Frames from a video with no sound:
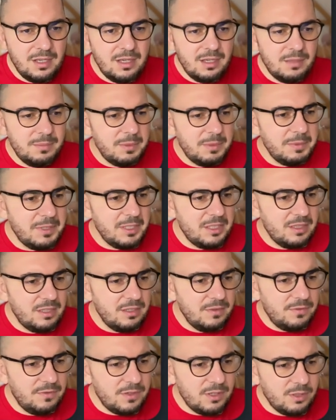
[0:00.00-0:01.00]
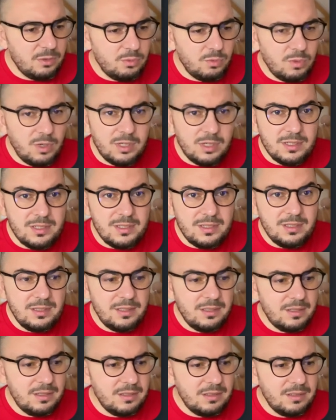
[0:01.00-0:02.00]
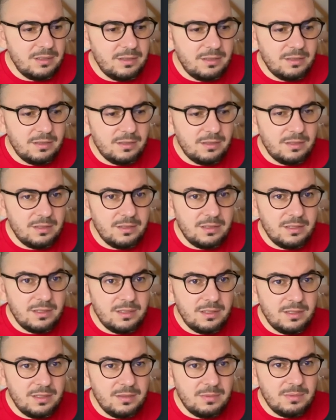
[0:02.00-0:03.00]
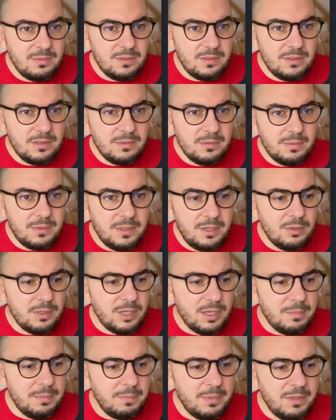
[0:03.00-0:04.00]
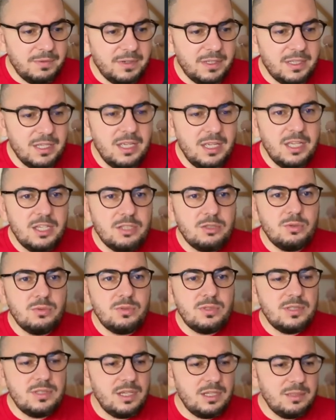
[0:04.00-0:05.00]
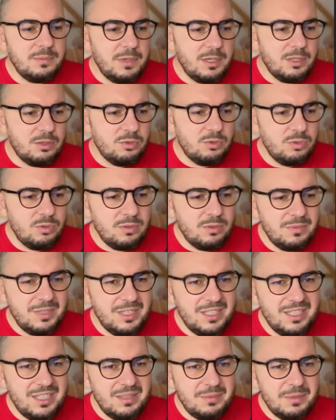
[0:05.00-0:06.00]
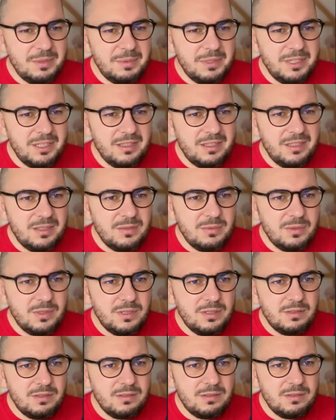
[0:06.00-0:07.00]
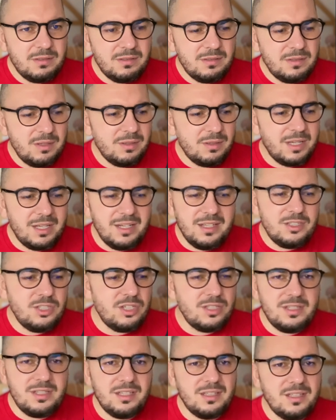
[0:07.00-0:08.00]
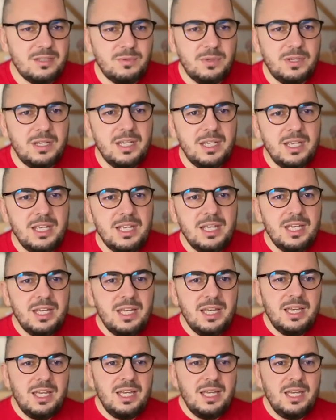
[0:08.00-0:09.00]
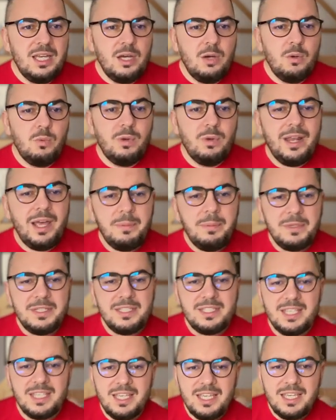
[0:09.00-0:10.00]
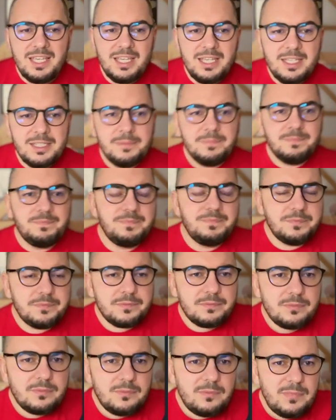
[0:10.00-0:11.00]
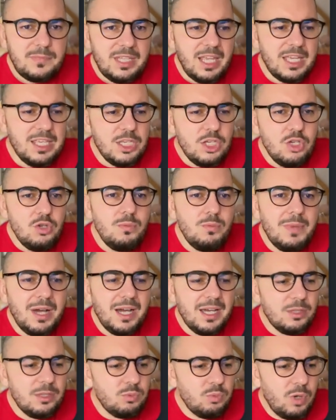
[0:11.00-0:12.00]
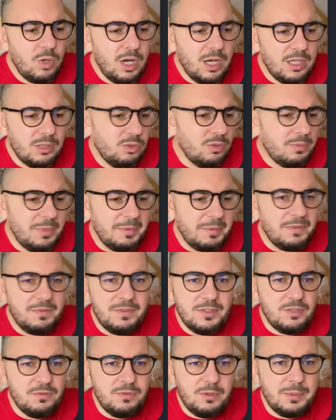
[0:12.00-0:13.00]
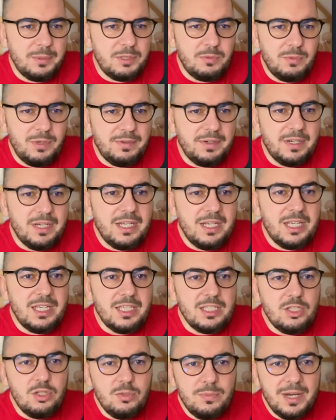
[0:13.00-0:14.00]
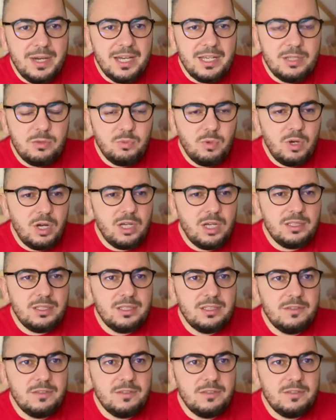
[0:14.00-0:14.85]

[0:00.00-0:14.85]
maybe a different one. City editor needs, okay, perfect. So sidebar tool, maybe not this one. Okay, let's just take this one. What happens is you might want, or maybe fish information, whatever. You might want in the